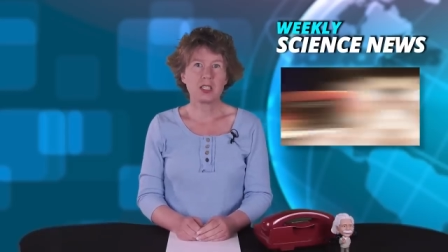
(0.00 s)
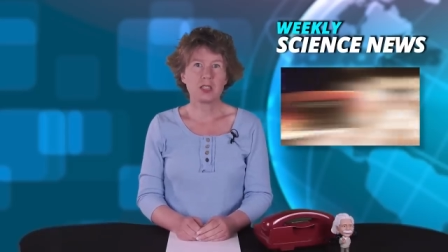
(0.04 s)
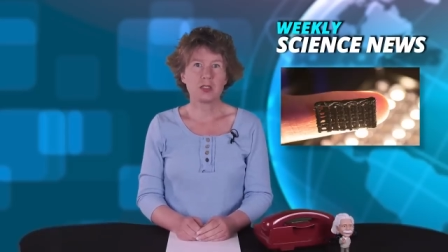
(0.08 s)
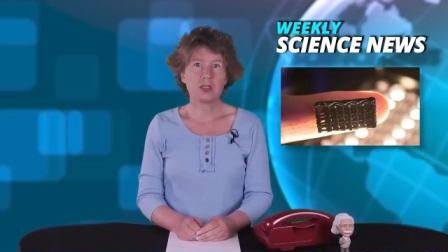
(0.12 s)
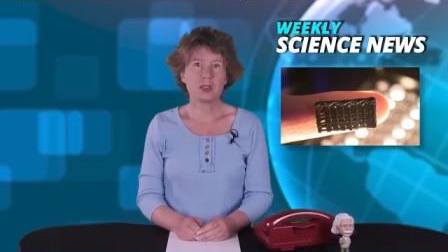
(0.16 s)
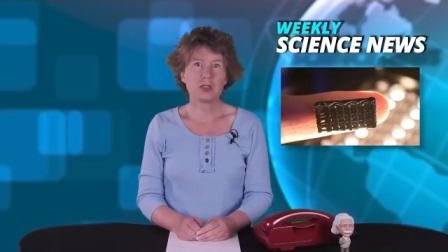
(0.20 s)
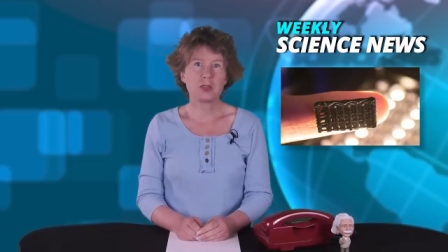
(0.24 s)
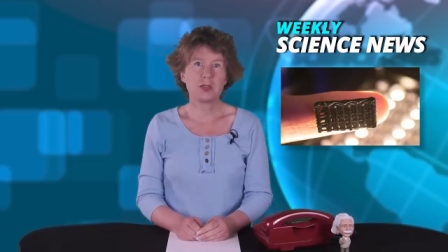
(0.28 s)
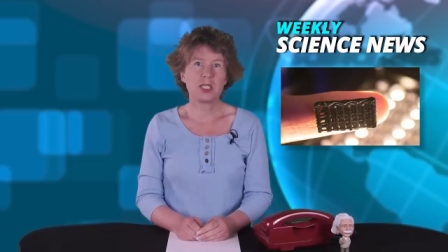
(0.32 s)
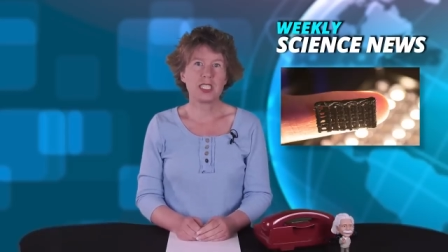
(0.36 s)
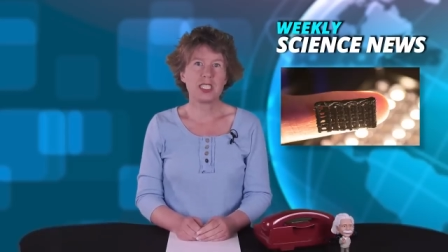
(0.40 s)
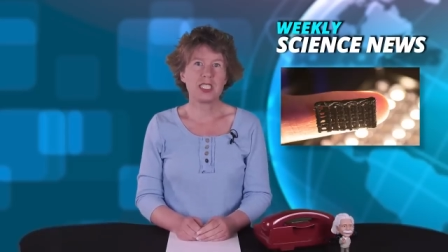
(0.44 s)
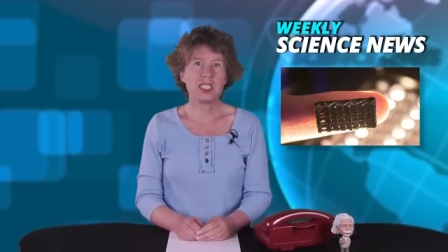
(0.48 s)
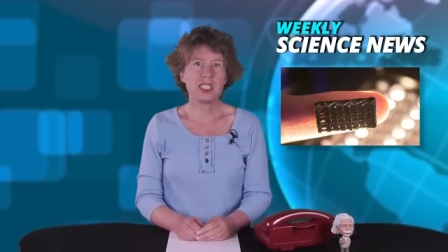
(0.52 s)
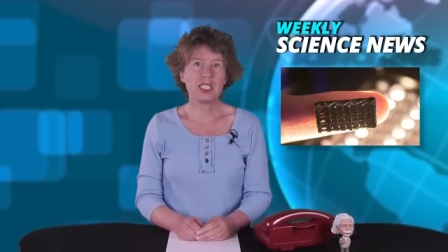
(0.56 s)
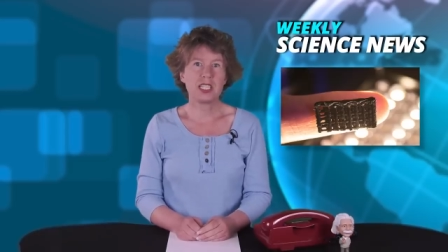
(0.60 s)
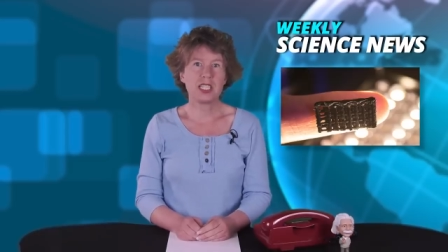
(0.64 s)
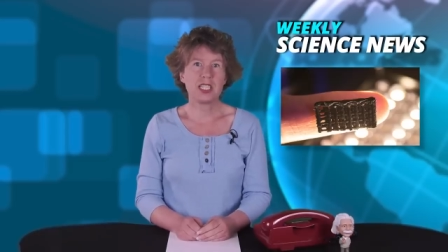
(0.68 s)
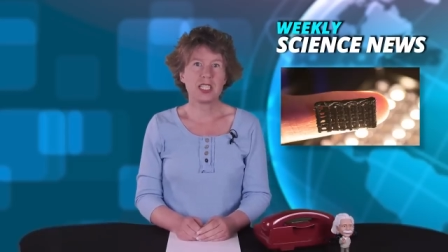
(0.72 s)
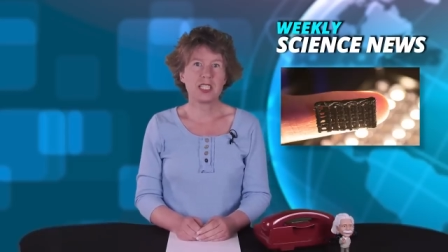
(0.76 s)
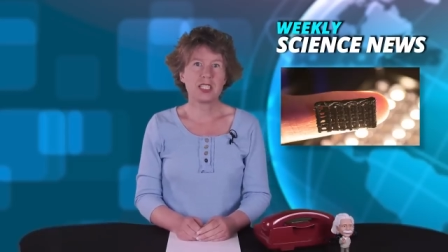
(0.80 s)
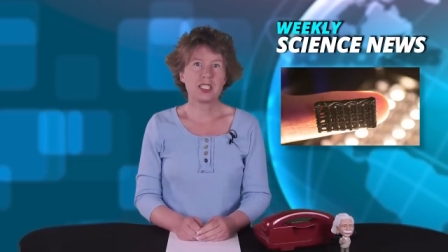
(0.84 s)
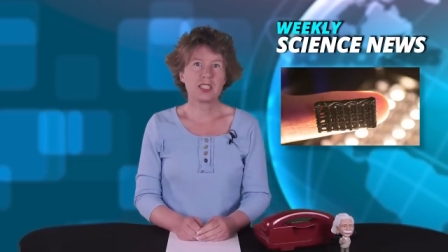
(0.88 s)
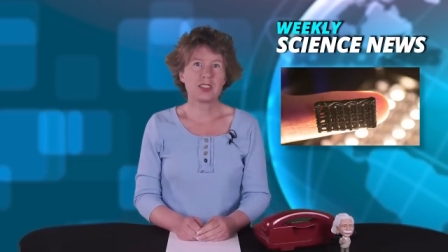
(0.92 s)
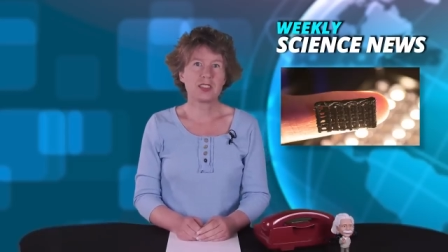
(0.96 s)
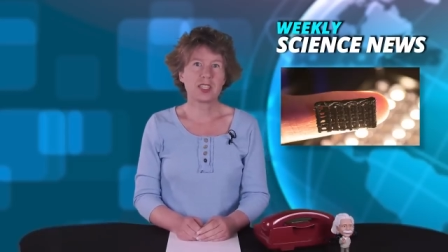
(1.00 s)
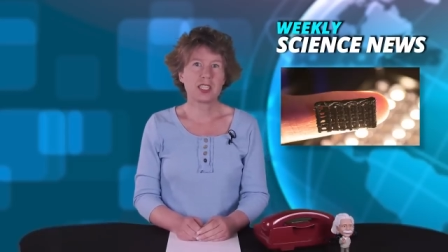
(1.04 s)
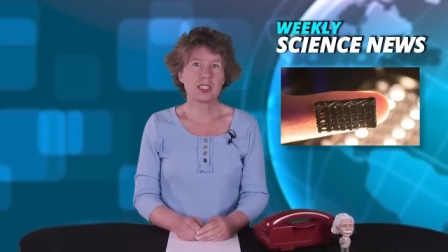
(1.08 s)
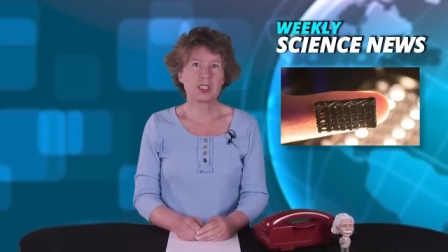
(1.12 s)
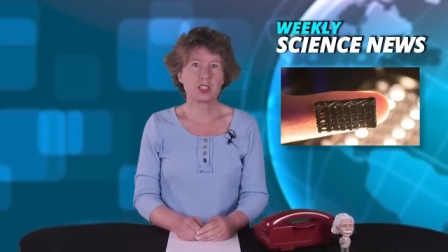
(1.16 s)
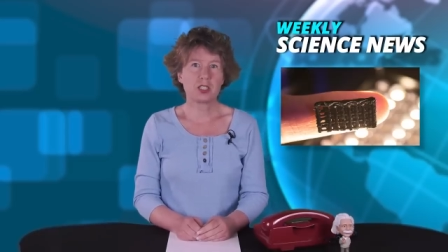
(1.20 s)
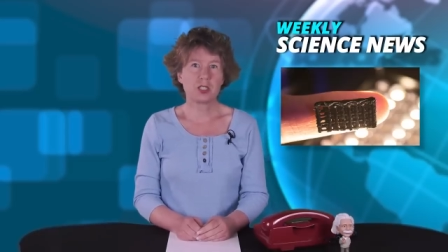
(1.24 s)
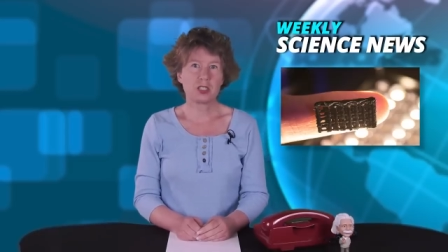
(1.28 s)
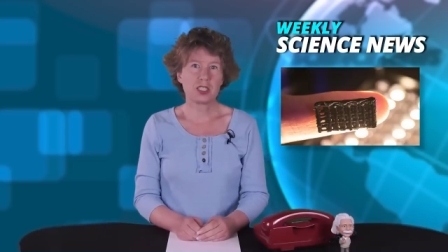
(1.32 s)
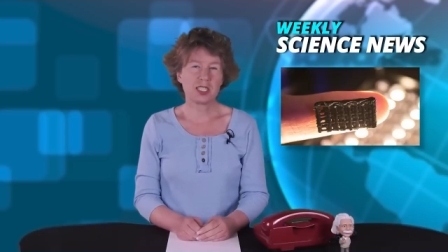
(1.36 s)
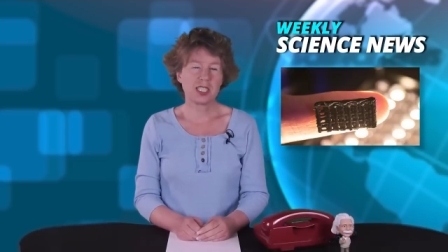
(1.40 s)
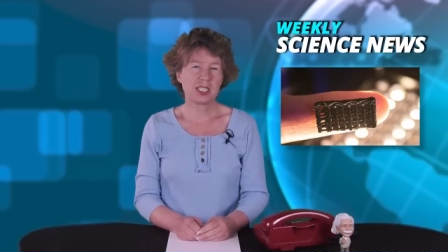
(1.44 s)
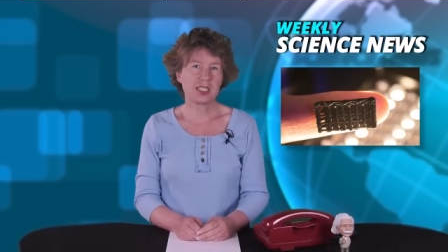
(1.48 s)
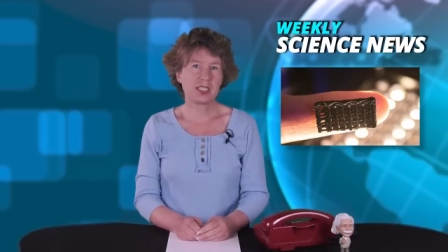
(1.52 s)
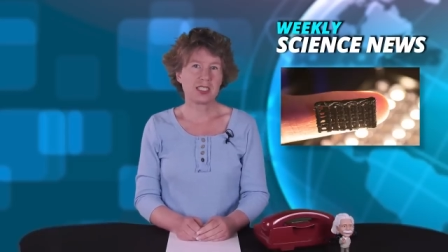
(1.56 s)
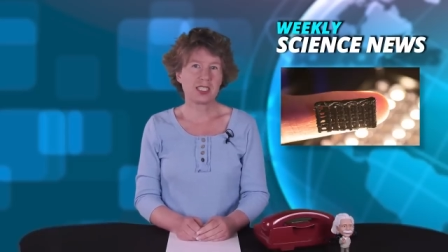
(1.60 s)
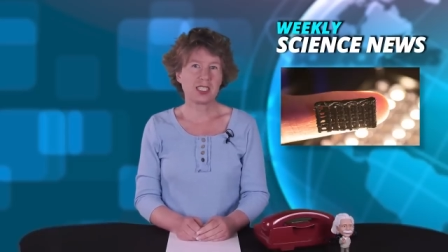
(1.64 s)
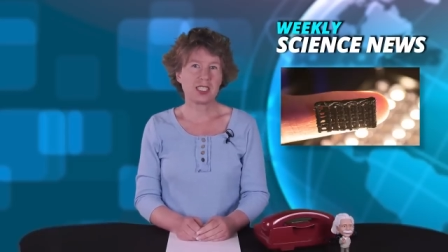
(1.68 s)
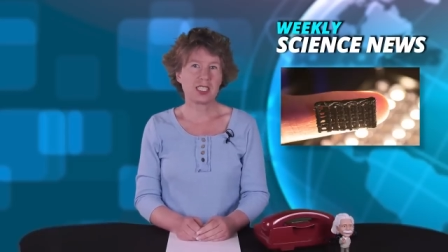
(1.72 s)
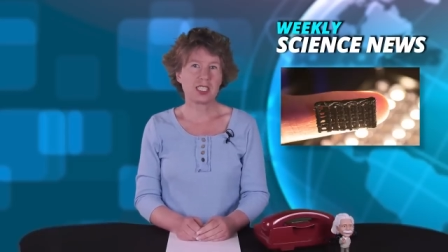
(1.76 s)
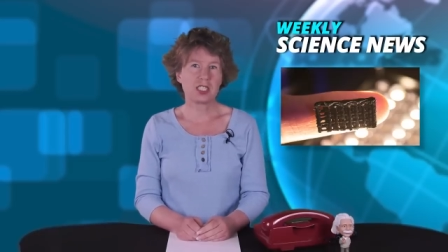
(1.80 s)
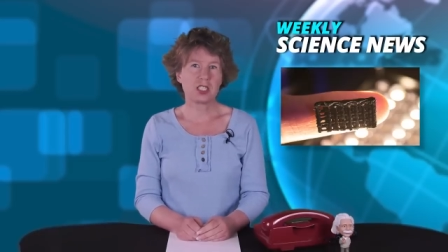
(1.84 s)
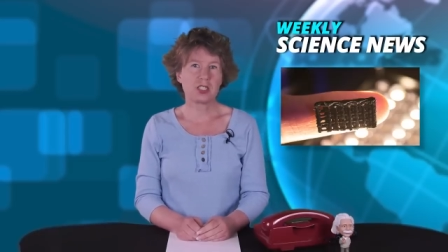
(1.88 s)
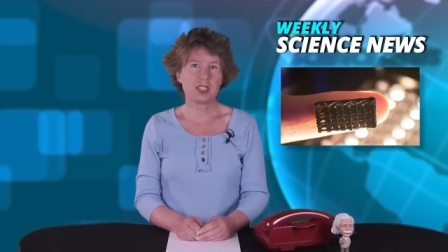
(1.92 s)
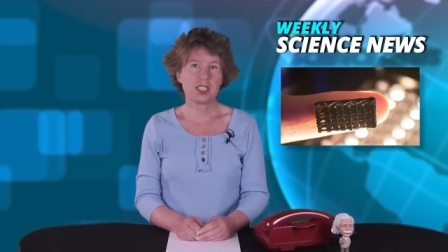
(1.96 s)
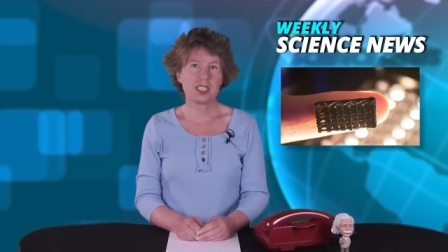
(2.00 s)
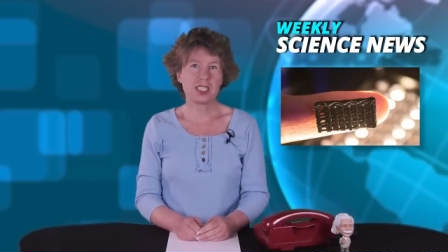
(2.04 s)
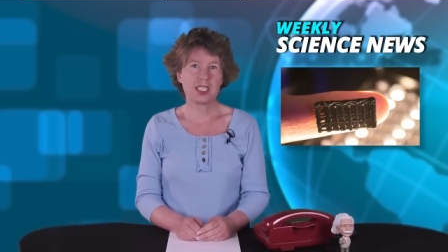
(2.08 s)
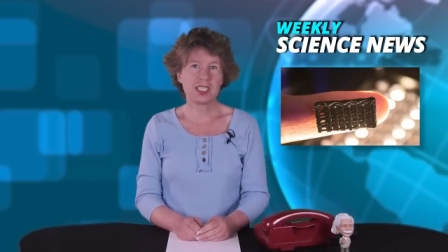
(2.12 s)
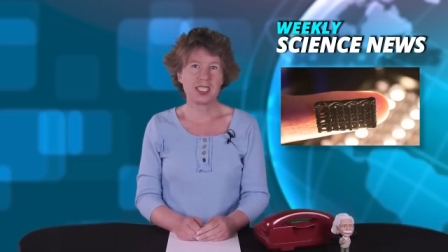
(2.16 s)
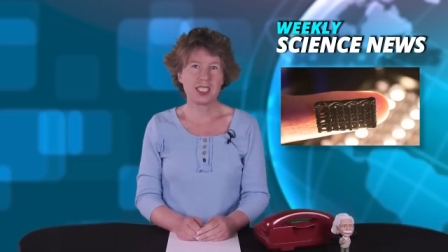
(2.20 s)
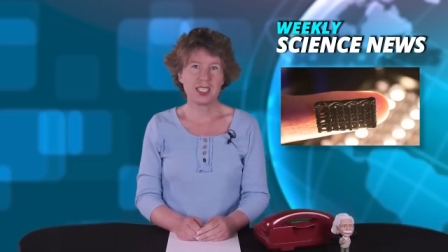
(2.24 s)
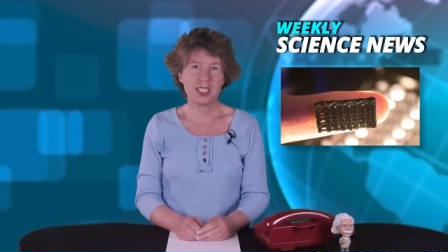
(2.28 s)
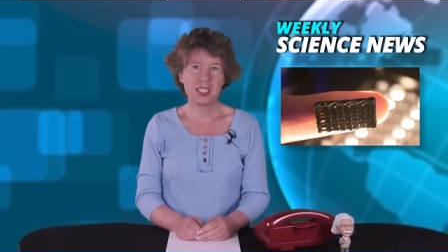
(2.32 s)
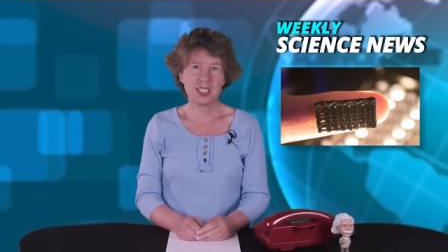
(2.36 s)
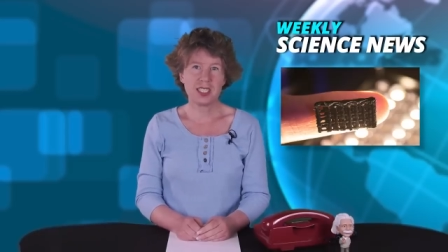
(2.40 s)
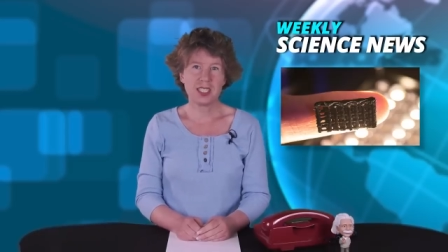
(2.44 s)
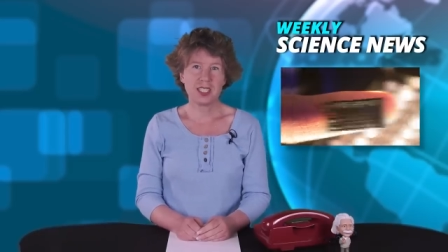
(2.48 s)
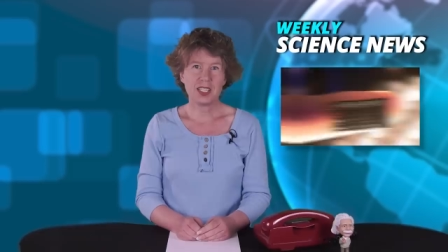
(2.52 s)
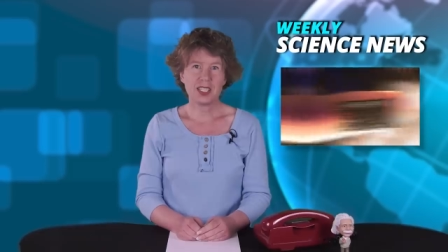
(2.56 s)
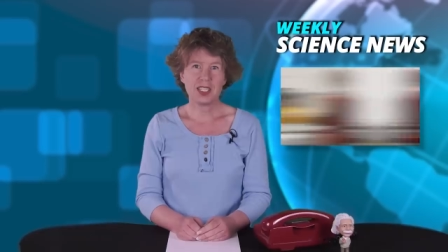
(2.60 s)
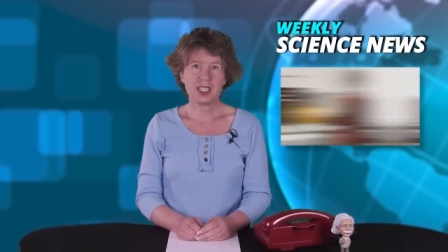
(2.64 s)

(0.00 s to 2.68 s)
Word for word: 3D ink that conducts electricity,